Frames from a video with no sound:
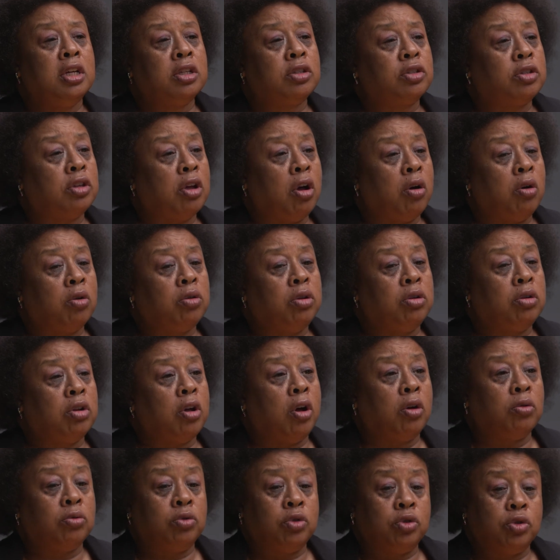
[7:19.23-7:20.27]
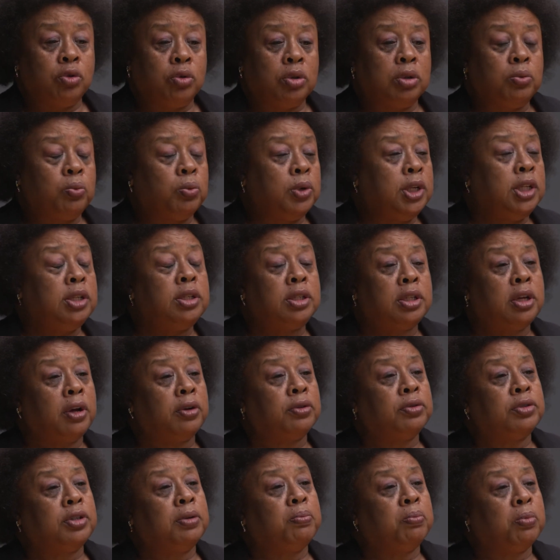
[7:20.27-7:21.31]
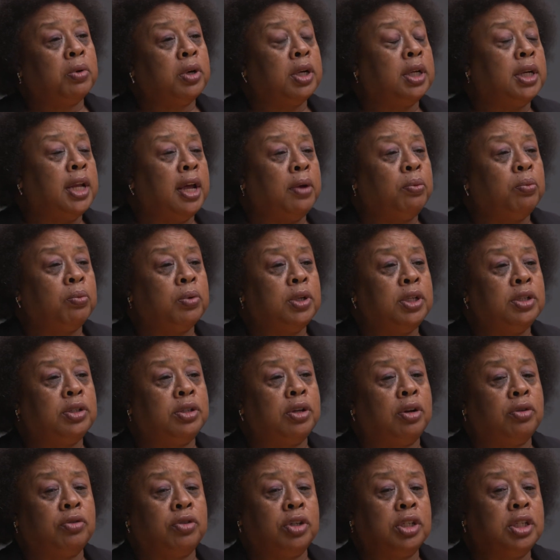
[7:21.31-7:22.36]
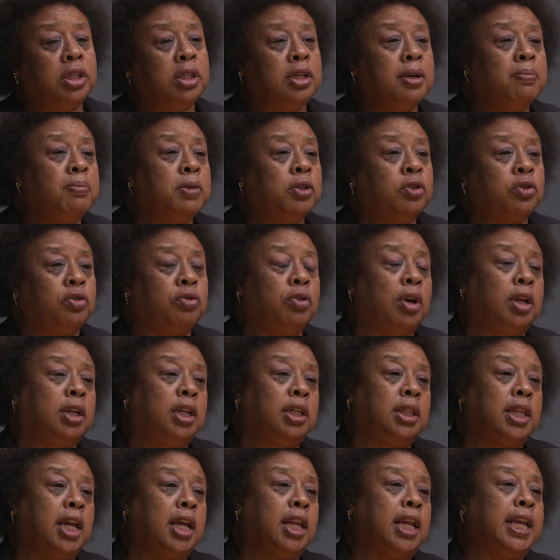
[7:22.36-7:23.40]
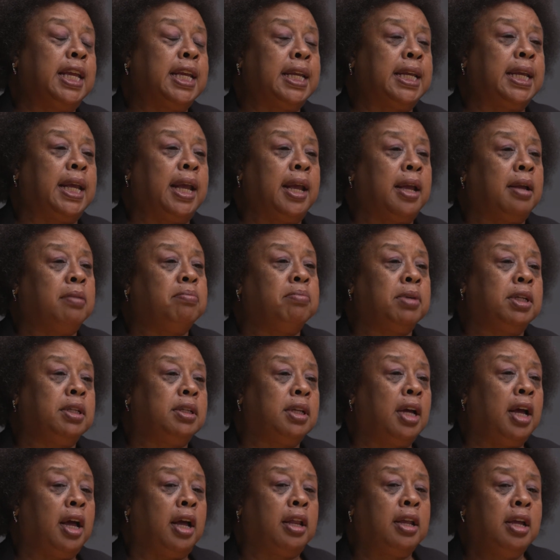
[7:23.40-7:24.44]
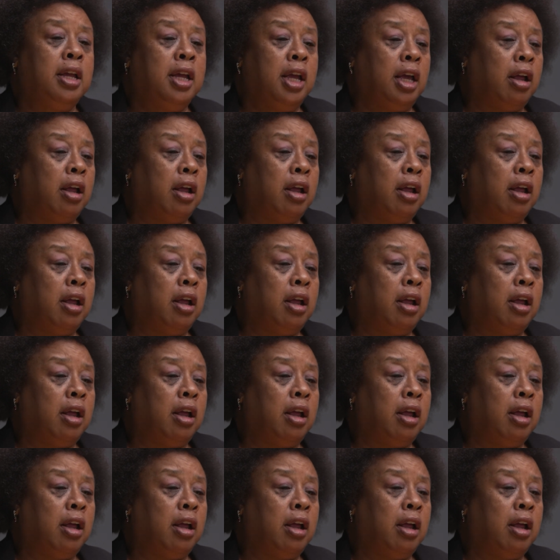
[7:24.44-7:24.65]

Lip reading: So, you know, doing research and bringing that research and demonstrating that it can be done.